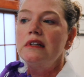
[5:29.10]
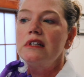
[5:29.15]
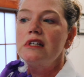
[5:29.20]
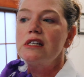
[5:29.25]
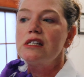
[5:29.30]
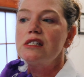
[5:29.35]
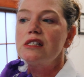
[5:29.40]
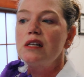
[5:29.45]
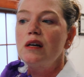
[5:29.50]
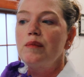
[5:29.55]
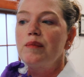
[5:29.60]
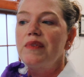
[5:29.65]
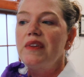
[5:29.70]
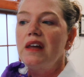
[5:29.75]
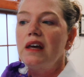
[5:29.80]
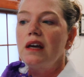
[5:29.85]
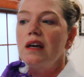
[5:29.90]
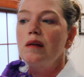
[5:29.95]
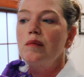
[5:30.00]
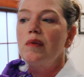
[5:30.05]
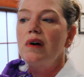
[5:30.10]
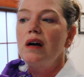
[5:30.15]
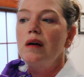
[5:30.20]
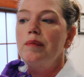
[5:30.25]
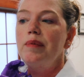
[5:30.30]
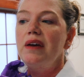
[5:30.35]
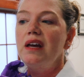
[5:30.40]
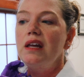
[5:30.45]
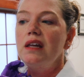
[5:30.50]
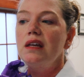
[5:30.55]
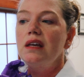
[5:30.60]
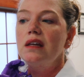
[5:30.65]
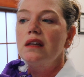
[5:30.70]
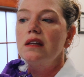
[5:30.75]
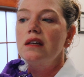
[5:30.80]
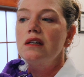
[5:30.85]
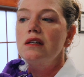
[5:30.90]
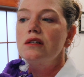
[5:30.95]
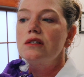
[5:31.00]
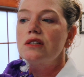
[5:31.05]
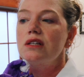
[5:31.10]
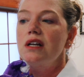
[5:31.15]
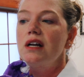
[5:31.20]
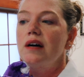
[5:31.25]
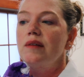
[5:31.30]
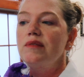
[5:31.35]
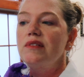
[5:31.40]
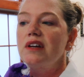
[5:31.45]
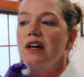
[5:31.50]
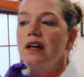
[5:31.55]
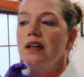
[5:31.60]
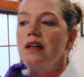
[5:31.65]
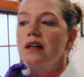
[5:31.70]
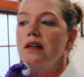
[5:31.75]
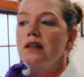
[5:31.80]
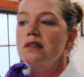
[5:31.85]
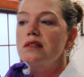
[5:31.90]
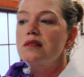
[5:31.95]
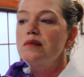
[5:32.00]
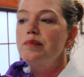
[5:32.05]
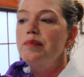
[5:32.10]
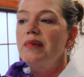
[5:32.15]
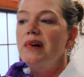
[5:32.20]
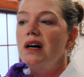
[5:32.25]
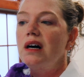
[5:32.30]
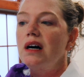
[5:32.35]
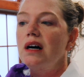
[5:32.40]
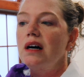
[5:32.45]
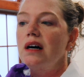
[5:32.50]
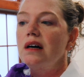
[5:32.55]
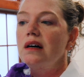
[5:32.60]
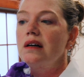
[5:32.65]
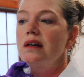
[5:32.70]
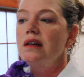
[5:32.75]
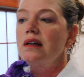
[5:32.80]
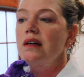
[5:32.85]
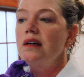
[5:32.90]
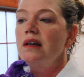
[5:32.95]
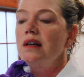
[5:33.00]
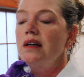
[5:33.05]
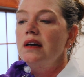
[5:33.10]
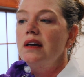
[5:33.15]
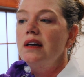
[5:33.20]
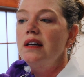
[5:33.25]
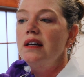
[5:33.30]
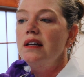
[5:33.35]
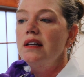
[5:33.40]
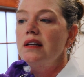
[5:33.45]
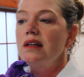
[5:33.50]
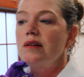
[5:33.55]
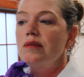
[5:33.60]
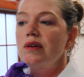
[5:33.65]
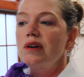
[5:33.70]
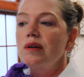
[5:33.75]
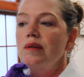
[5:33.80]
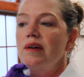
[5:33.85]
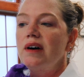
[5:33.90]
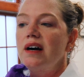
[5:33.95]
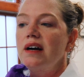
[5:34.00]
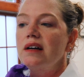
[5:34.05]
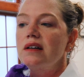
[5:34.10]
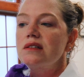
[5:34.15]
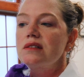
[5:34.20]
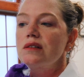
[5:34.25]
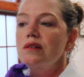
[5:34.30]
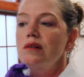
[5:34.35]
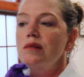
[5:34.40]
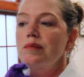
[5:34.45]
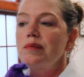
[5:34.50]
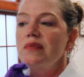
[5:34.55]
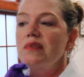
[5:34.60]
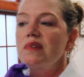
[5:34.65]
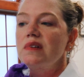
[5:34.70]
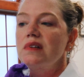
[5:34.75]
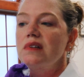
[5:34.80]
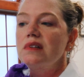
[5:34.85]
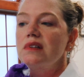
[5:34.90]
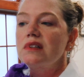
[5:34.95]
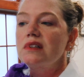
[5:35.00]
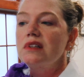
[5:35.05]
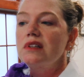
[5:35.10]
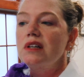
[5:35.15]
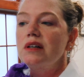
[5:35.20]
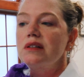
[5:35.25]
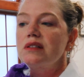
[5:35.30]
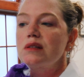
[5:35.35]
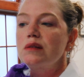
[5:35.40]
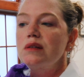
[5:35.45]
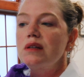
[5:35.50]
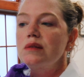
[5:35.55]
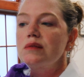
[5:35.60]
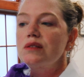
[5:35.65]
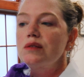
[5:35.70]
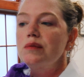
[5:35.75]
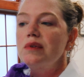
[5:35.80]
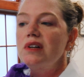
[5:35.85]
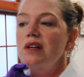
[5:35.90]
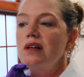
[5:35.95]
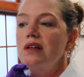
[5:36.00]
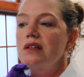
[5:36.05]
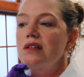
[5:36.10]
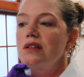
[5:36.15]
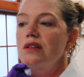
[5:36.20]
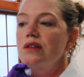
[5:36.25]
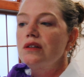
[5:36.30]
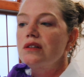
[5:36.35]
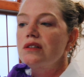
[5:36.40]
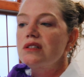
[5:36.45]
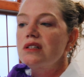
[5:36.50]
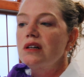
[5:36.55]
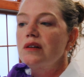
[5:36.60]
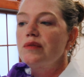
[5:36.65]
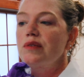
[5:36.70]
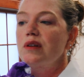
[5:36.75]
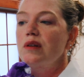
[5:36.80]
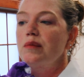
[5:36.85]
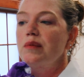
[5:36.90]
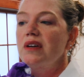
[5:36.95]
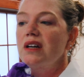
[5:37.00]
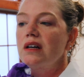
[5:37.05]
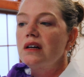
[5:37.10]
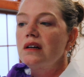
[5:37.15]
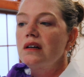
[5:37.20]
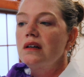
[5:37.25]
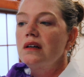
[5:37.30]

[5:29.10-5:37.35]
something, in my opinion, that you should have done at a spa. It requires, oh, sometimes a little bit hard to do yourself in the mirror.